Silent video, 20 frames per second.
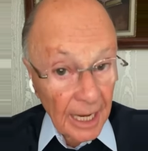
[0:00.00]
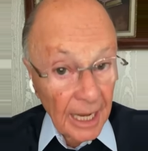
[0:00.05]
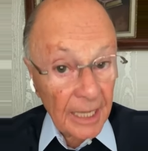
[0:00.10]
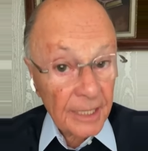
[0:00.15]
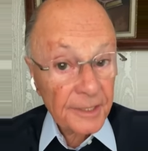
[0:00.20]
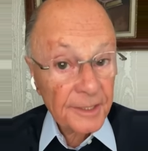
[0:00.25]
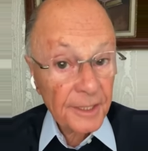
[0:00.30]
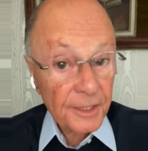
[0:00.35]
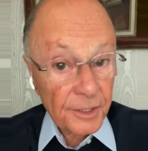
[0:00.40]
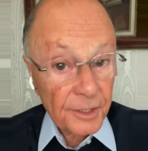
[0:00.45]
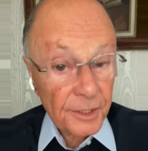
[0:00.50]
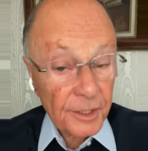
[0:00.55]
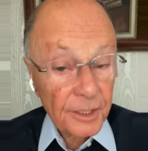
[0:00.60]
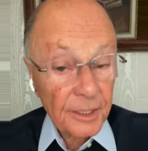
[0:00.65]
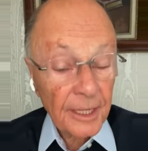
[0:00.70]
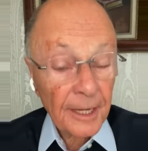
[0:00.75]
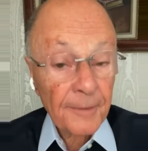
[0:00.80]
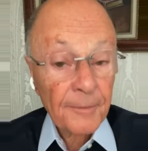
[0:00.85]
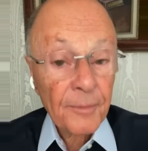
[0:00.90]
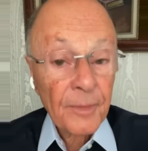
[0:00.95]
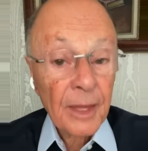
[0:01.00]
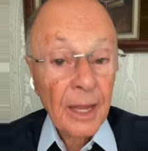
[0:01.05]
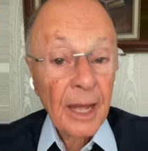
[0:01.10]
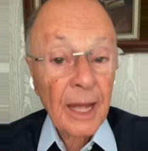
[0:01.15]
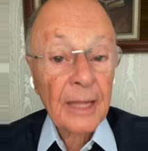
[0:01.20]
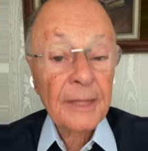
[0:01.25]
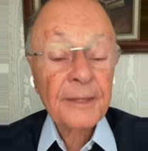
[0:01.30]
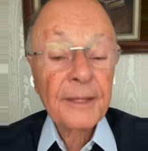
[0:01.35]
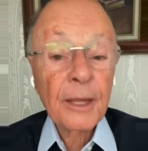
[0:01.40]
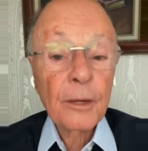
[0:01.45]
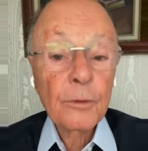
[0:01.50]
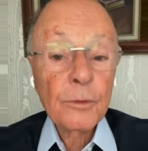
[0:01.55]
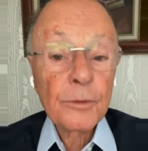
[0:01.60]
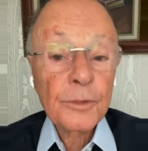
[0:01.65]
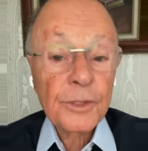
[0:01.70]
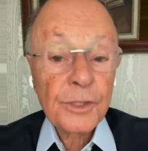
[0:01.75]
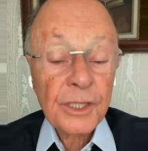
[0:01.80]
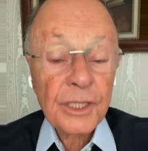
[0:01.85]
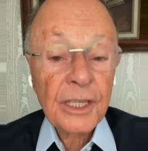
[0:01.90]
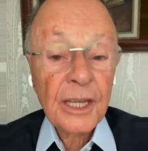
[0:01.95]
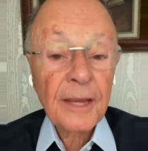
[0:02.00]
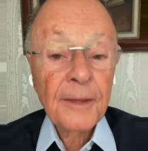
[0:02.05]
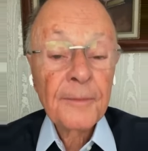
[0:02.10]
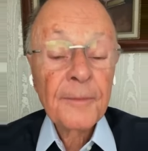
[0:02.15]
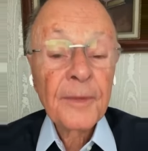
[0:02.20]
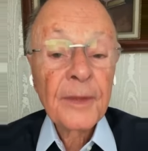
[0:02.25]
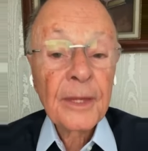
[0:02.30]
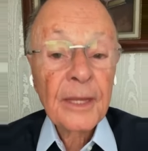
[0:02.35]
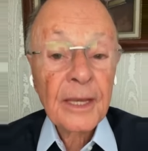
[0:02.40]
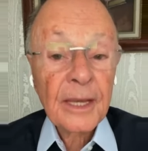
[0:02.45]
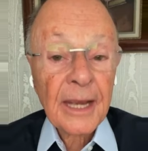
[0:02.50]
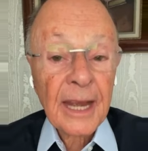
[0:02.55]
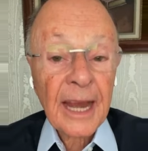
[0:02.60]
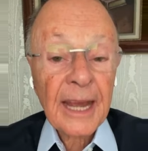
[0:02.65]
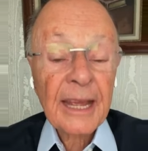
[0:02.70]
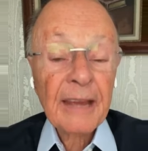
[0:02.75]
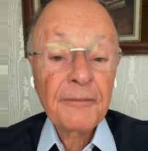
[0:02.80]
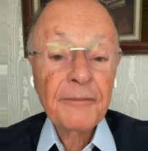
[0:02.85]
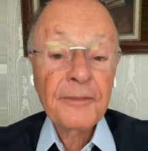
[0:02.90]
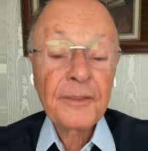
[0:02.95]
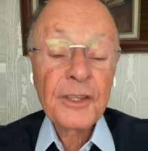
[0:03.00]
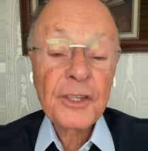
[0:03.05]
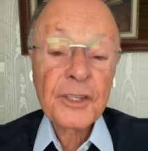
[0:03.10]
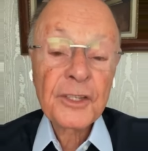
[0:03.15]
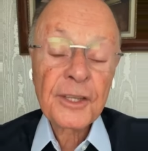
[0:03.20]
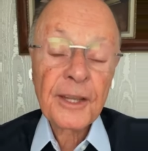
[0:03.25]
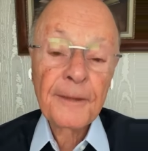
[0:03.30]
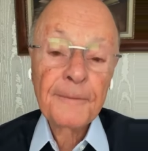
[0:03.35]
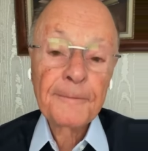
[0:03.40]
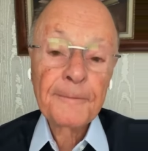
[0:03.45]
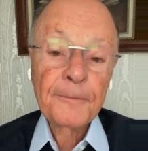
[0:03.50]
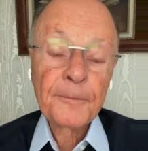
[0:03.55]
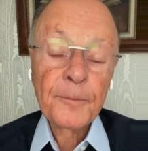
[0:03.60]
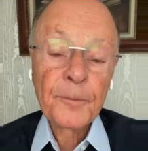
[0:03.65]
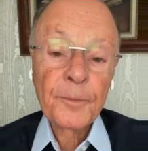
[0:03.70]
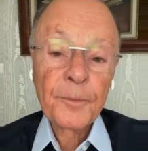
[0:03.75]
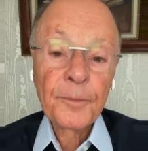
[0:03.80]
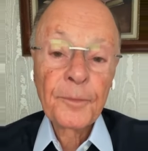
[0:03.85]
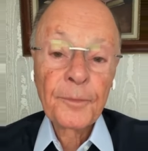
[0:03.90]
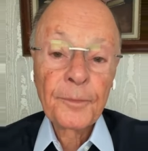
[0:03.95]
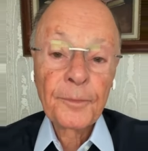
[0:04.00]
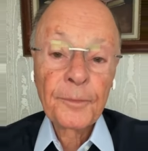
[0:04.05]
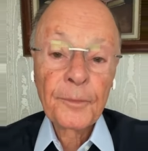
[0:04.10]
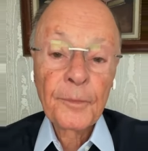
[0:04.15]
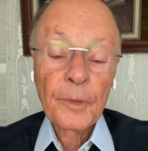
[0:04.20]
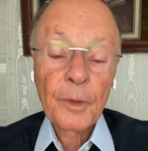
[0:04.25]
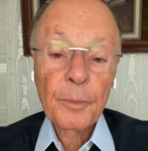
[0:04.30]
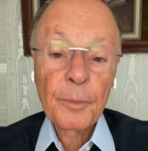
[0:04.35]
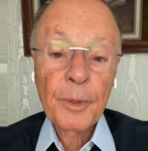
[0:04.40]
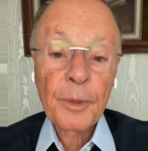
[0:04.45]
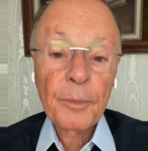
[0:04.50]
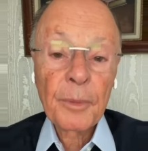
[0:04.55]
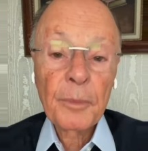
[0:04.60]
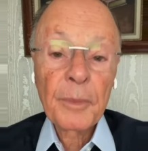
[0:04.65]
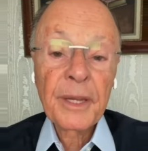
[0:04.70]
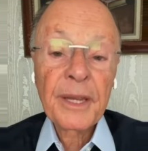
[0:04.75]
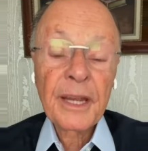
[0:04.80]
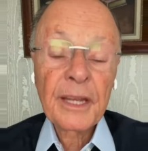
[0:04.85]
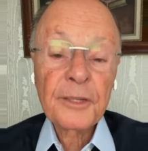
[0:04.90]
if this day ever comes, until the day that the penny drops.